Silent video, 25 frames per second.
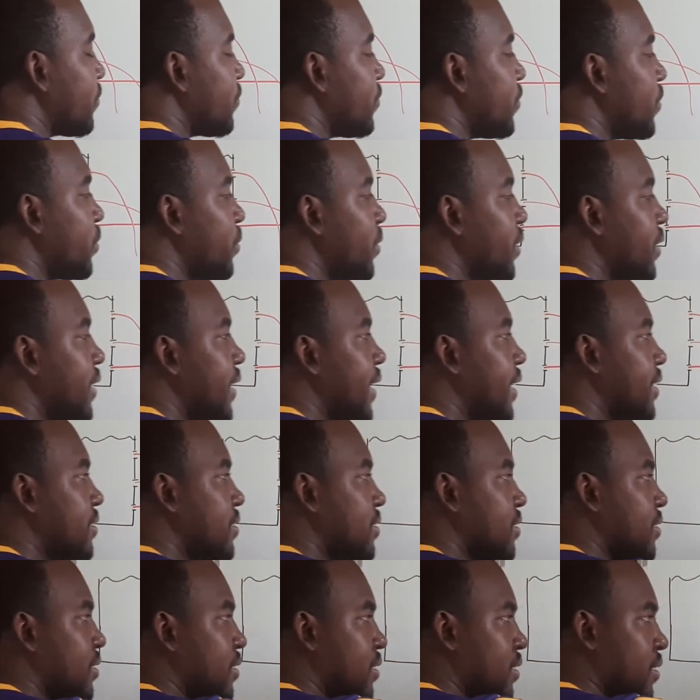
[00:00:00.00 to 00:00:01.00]
fluid that
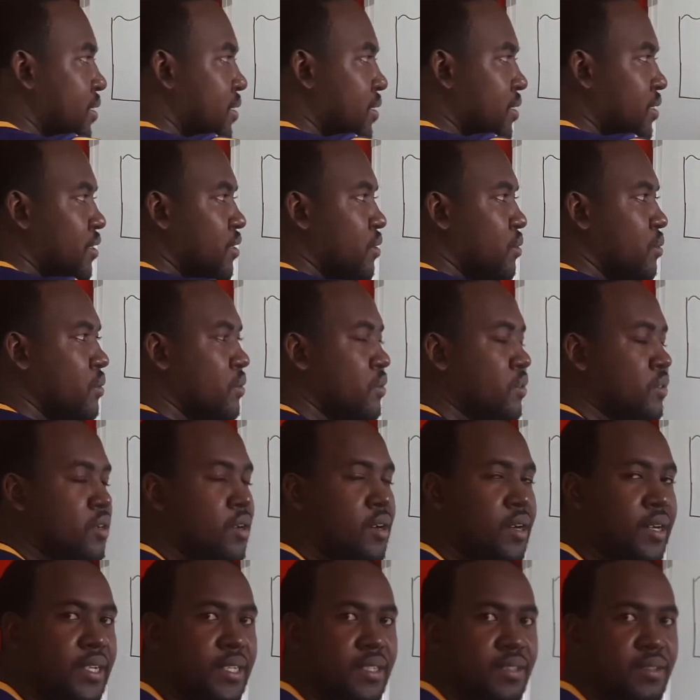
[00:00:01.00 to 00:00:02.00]
you would
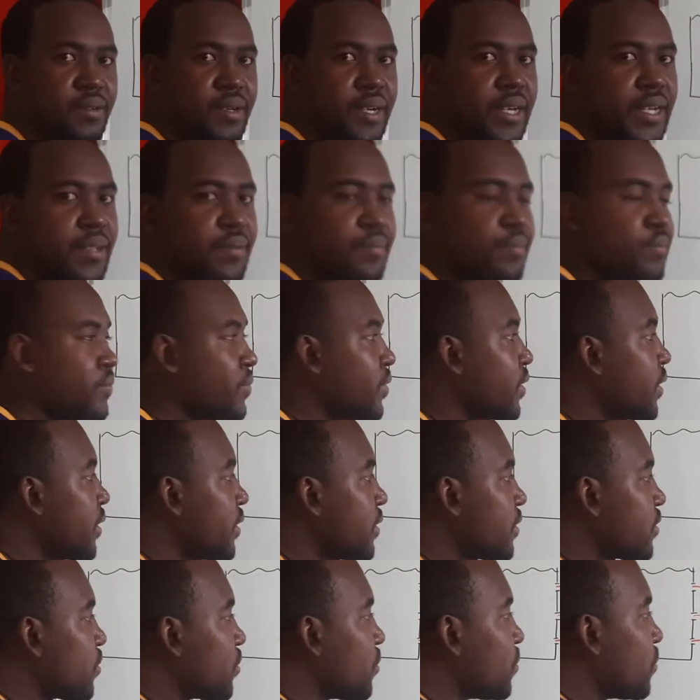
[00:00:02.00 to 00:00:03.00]
call it, right?
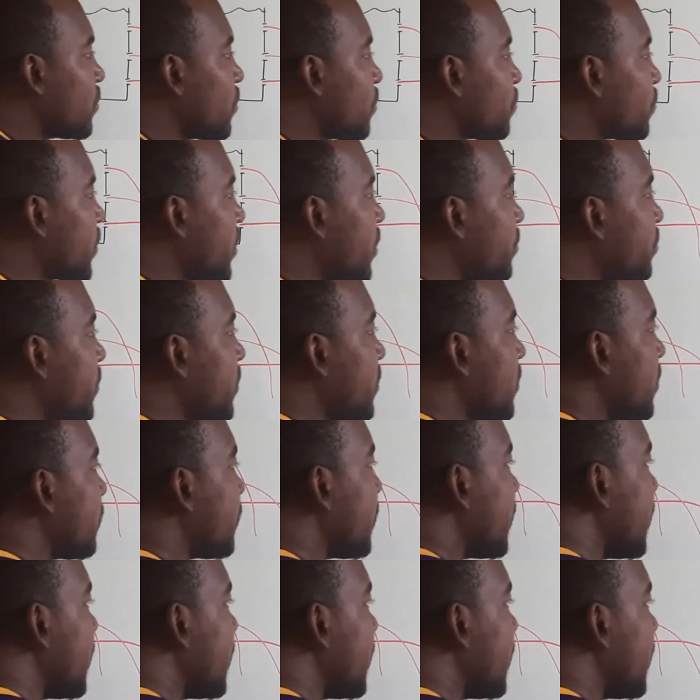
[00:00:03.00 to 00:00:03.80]
So the purpose of